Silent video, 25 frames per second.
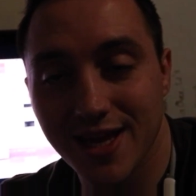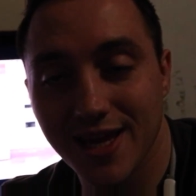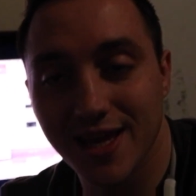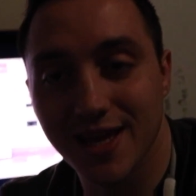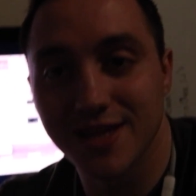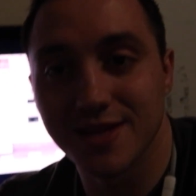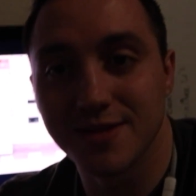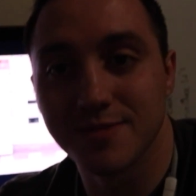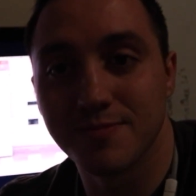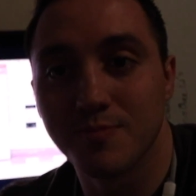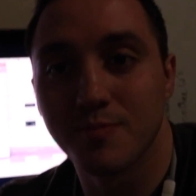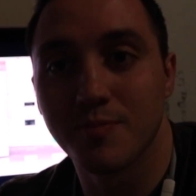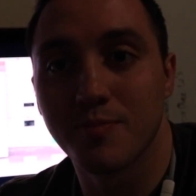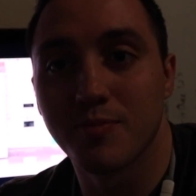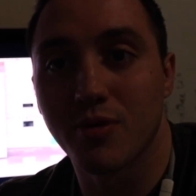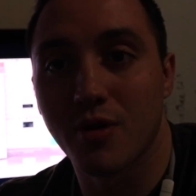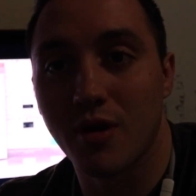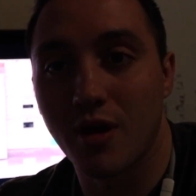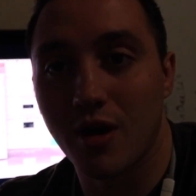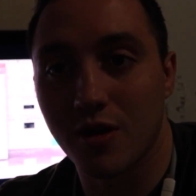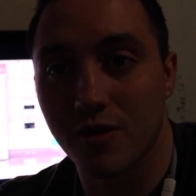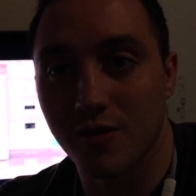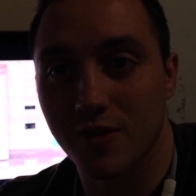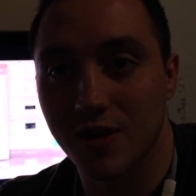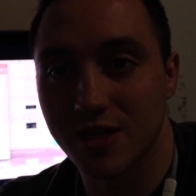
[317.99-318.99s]
It's
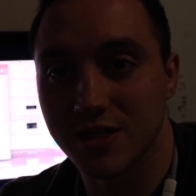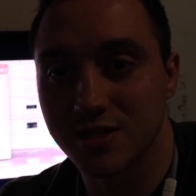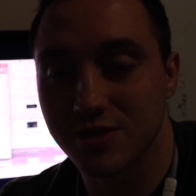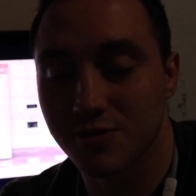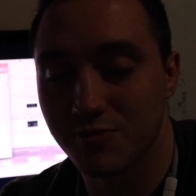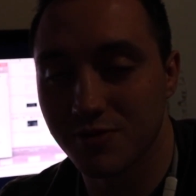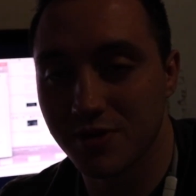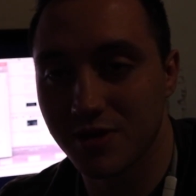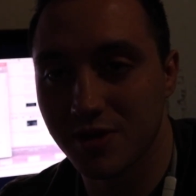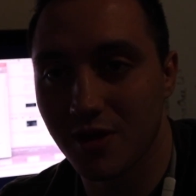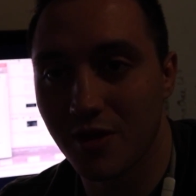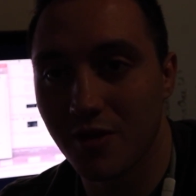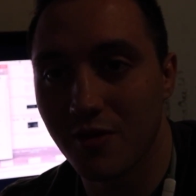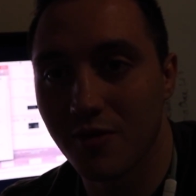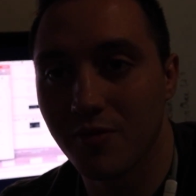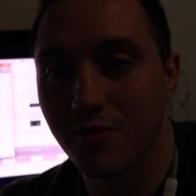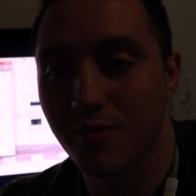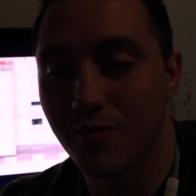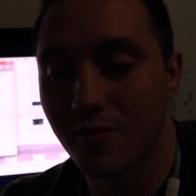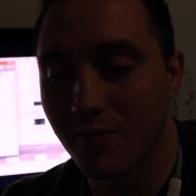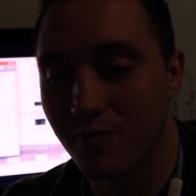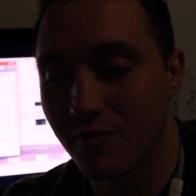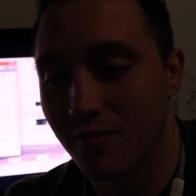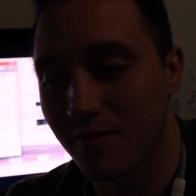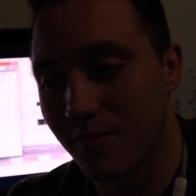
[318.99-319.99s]
progress. So we
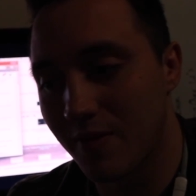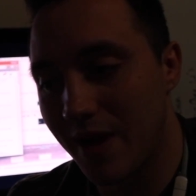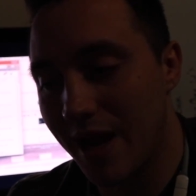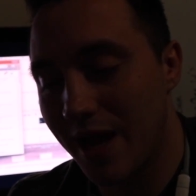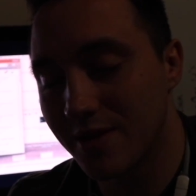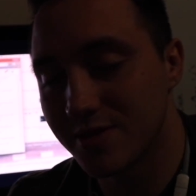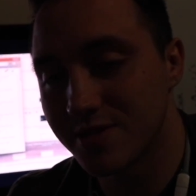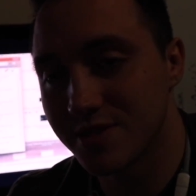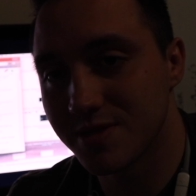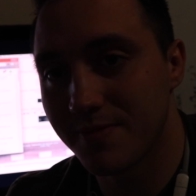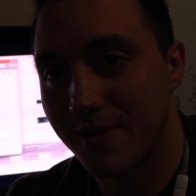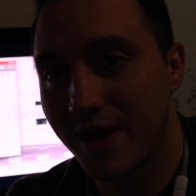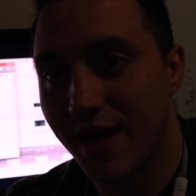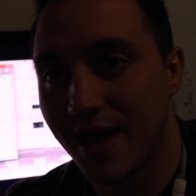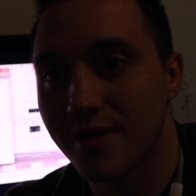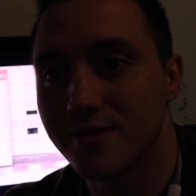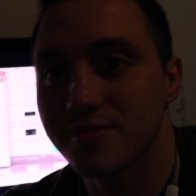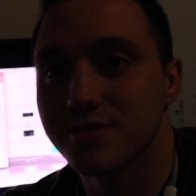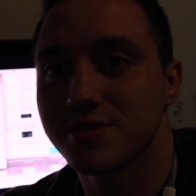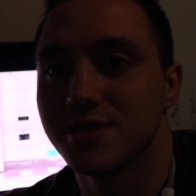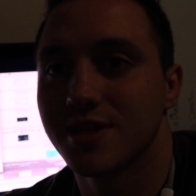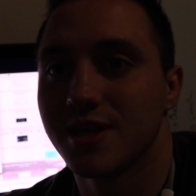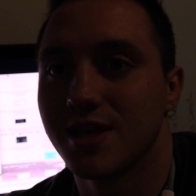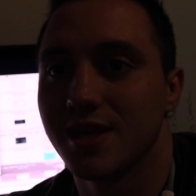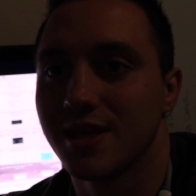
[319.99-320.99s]
know
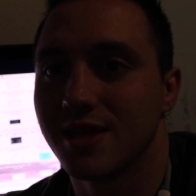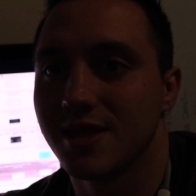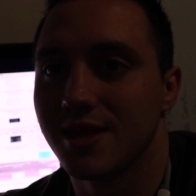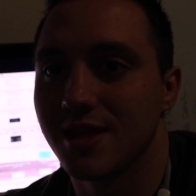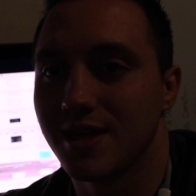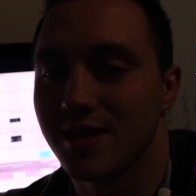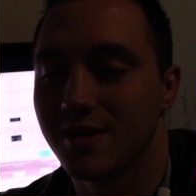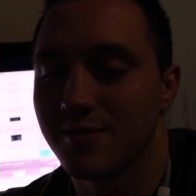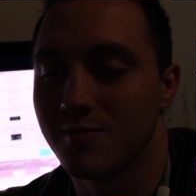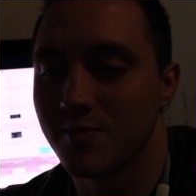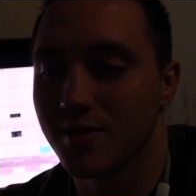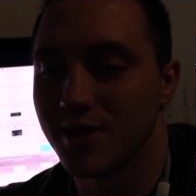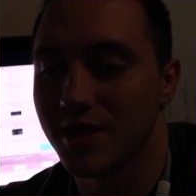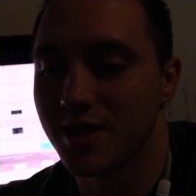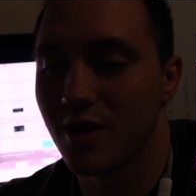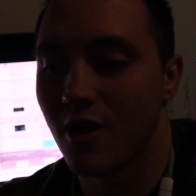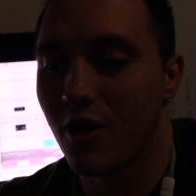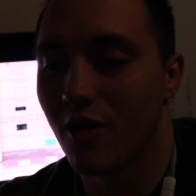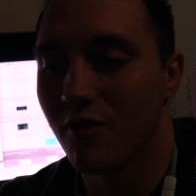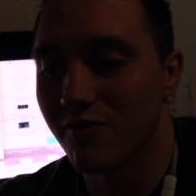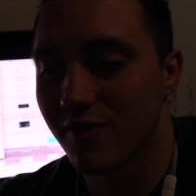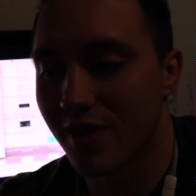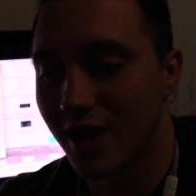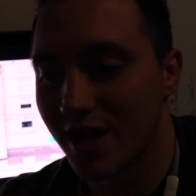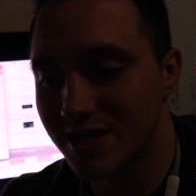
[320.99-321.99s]
roundabouts and then we
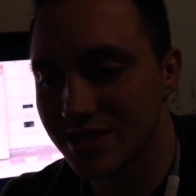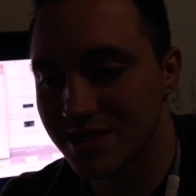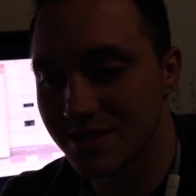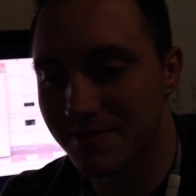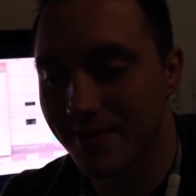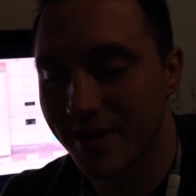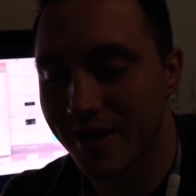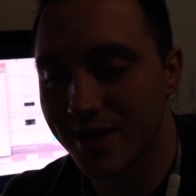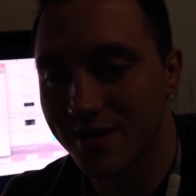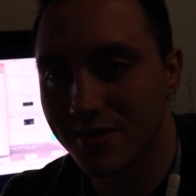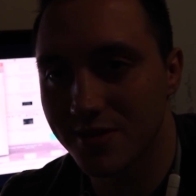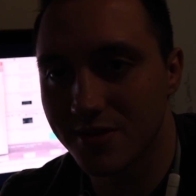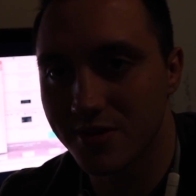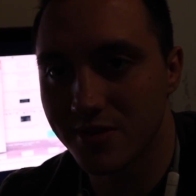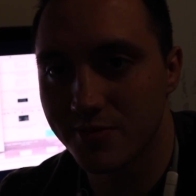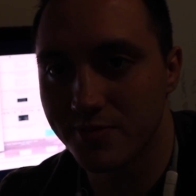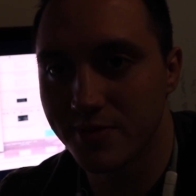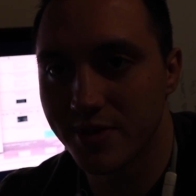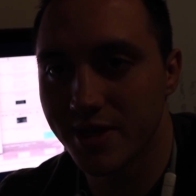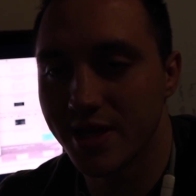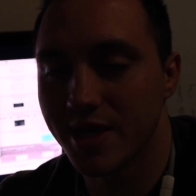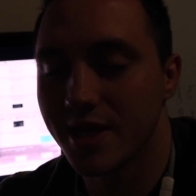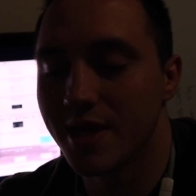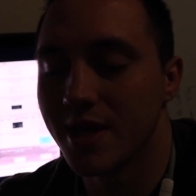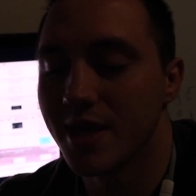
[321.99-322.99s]
overestimate a little
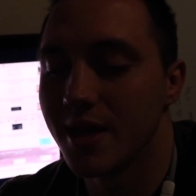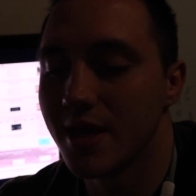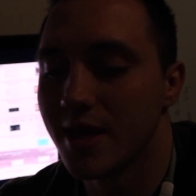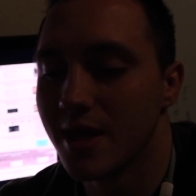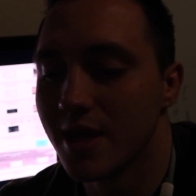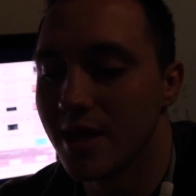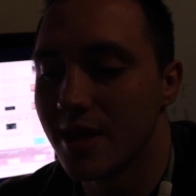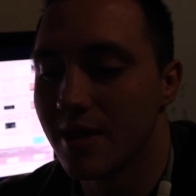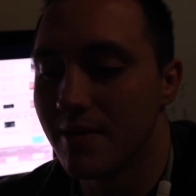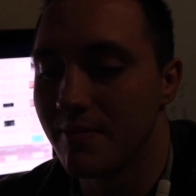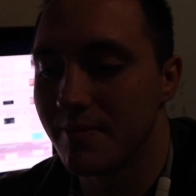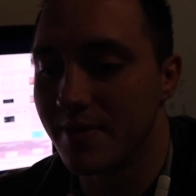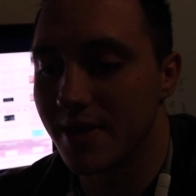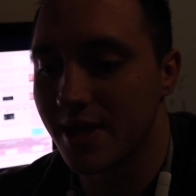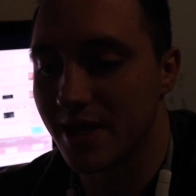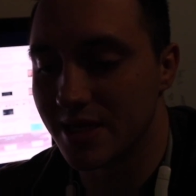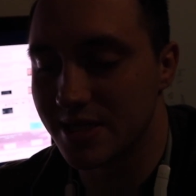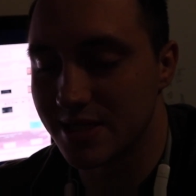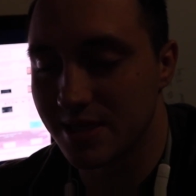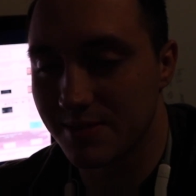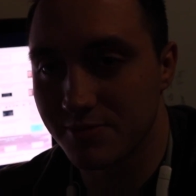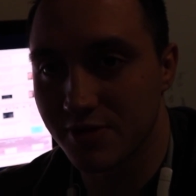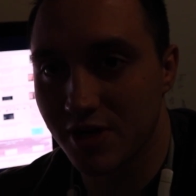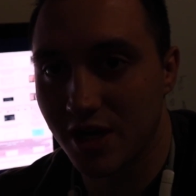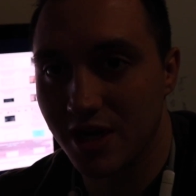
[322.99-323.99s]
bit
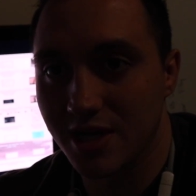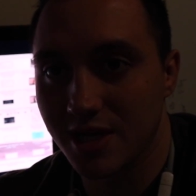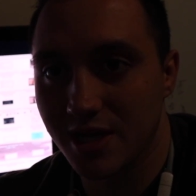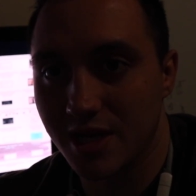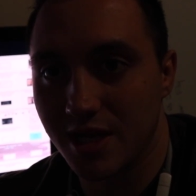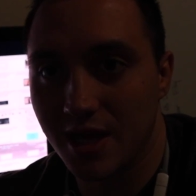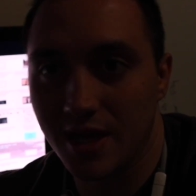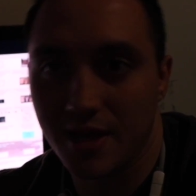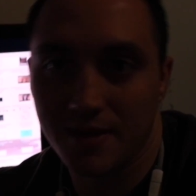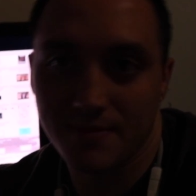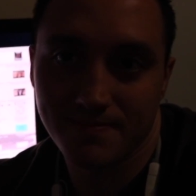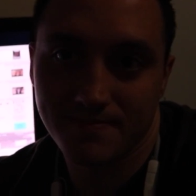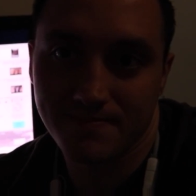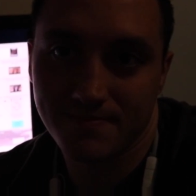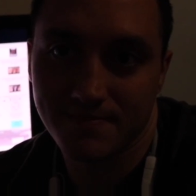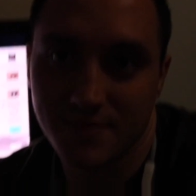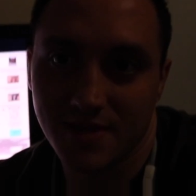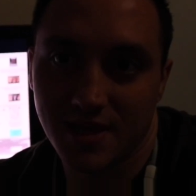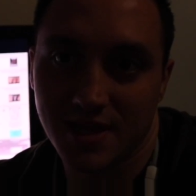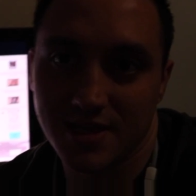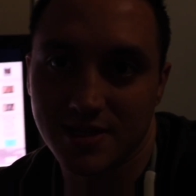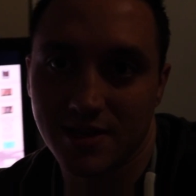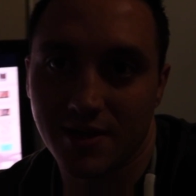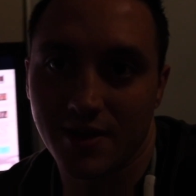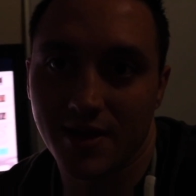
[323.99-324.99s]
because I'm trying to cut.
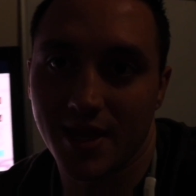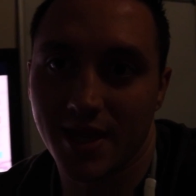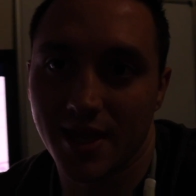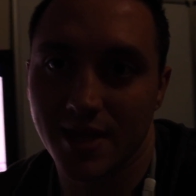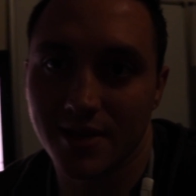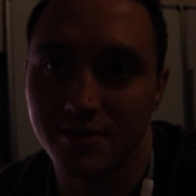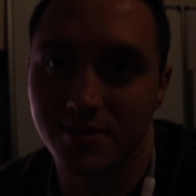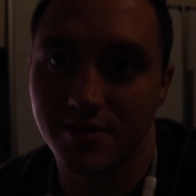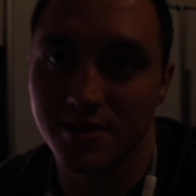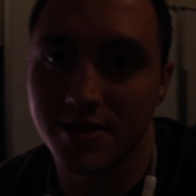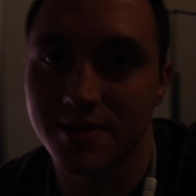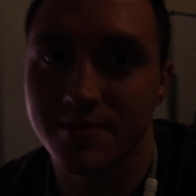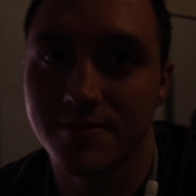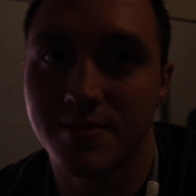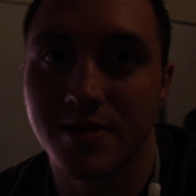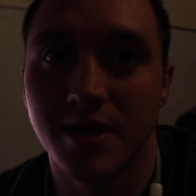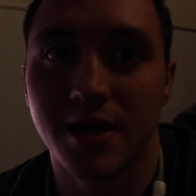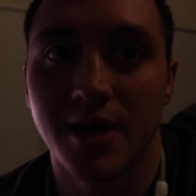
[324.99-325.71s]
That's how I handle it.